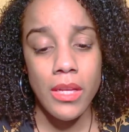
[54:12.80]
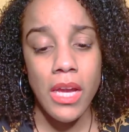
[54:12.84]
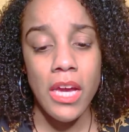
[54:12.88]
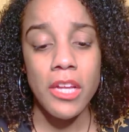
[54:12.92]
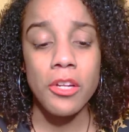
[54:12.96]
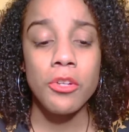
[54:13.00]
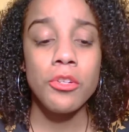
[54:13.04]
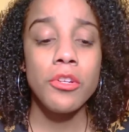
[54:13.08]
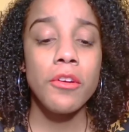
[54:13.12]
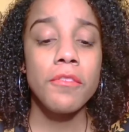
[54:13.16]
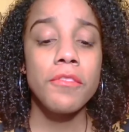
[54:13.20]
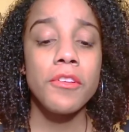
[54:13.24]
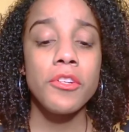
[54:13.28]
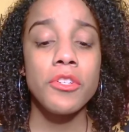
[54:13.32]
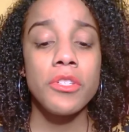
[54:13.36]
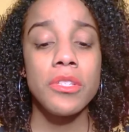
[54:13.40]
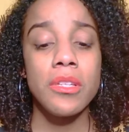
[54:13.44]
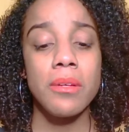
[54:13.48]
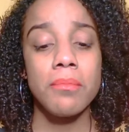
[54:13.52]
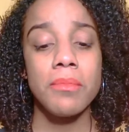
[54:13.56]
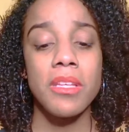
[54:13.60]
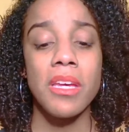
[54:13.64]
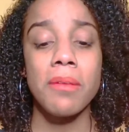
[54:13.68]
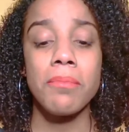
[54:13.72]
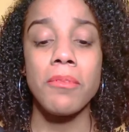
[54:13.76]
I don't know if there's
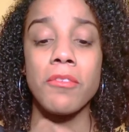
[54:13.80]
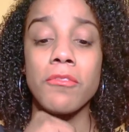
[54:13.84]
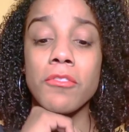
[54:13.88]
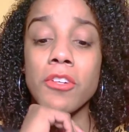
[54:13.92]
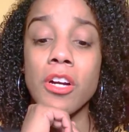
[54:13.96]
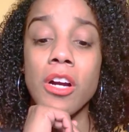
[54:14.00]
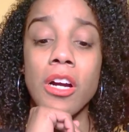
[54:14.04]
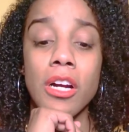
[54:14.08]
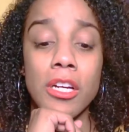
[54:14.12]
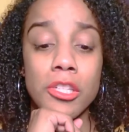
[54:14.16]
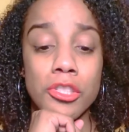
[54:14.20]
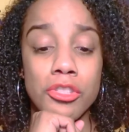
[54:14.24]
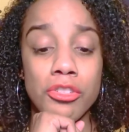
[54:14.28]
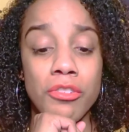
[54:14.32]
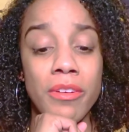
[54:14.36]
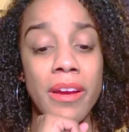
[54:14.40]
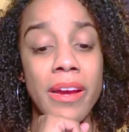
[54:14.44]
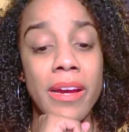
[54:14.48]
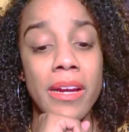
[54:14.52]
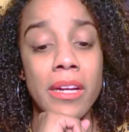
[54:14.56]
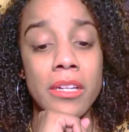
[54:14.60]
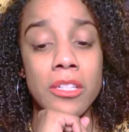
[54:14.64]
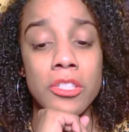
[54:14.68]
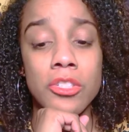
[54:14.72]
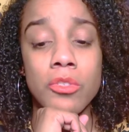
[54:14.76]
some type of
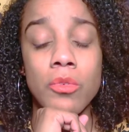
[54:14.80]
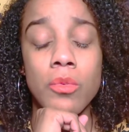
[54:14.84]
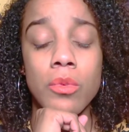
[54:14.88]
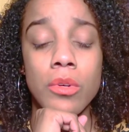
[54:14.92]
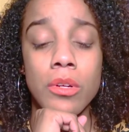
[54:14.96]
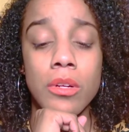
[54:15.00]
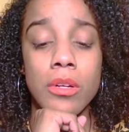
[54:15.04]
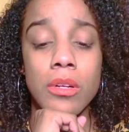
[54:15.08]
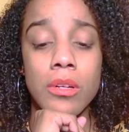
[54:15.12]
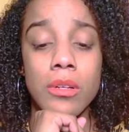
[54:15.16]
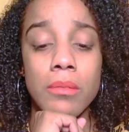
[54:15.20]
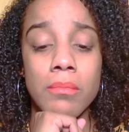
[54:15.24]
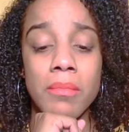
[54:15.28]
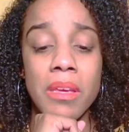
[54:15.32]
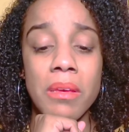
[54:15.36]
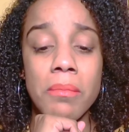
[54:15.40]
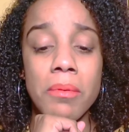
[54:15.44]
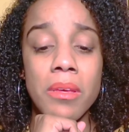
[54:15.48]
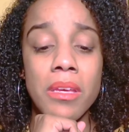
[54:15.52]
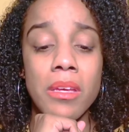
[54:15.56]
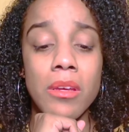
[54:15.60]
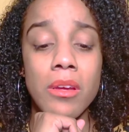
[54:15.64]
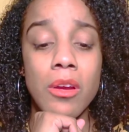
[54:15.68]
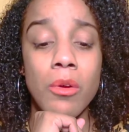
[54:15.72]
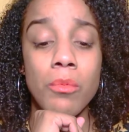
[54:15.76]
contract or
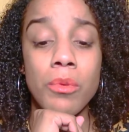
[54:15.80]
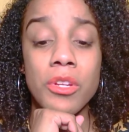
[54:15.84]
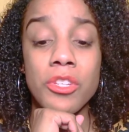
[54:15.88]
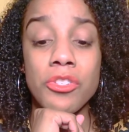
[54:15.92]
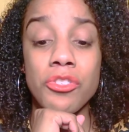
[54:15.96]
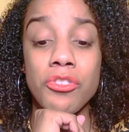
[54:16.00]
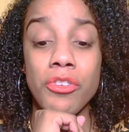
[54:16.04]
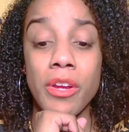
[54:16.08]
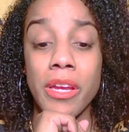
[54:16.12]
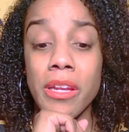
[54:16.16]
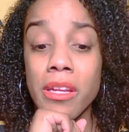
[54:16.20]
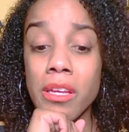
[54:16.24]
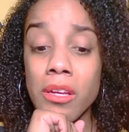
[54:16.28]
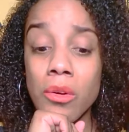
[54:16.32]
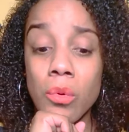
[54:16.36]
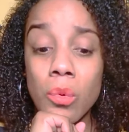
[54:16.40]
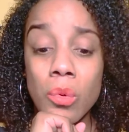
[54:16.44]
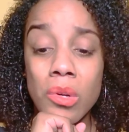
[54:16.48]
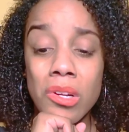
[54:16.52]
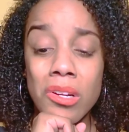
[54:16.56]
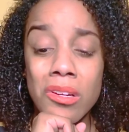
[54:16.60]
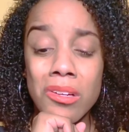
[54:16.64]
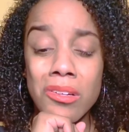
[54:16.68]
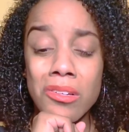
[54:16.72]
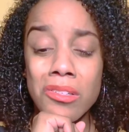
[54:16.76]
maybe a restraining
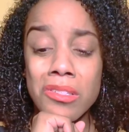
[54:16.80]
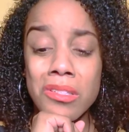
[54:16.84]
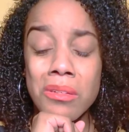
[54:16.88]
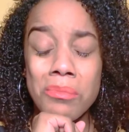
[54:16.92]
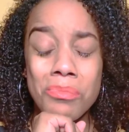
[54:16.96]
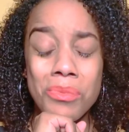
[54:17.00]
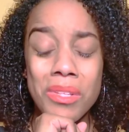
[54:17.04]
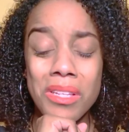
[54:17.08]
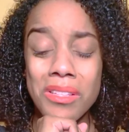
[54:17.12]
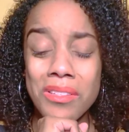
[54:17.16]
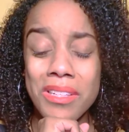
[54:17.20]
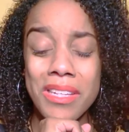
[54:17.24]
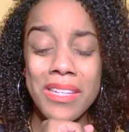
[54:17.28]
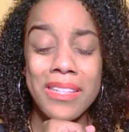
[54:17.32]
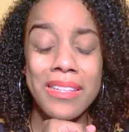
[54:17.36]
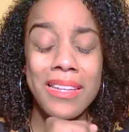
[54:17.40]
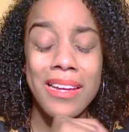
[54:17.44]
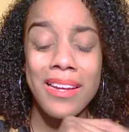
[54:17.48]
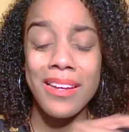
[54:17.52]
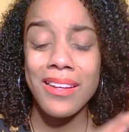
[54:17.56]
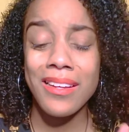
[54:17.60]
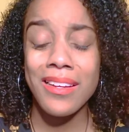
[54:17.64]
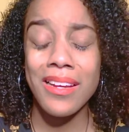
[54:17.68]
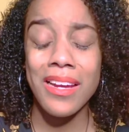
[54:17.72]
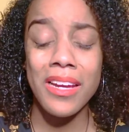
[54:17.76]
order or something like
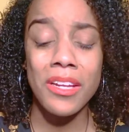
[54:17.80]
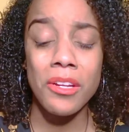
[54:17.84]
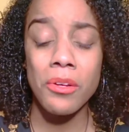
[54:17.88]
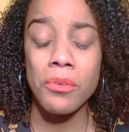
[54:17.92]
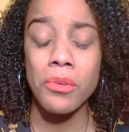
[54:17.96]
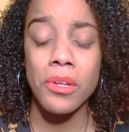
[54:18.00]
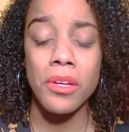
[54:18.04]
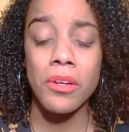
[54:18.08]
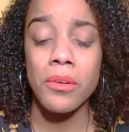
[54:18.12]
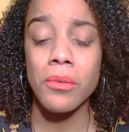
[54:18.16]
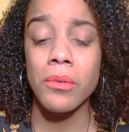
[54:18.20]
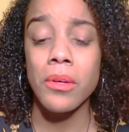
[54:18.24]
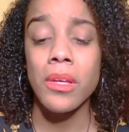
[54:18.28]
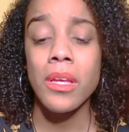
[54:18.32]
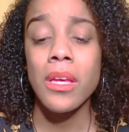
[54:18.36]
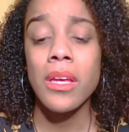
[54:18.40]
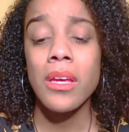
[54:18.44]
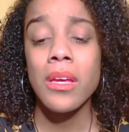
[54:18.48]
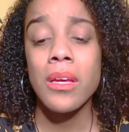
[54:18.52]
that I don't know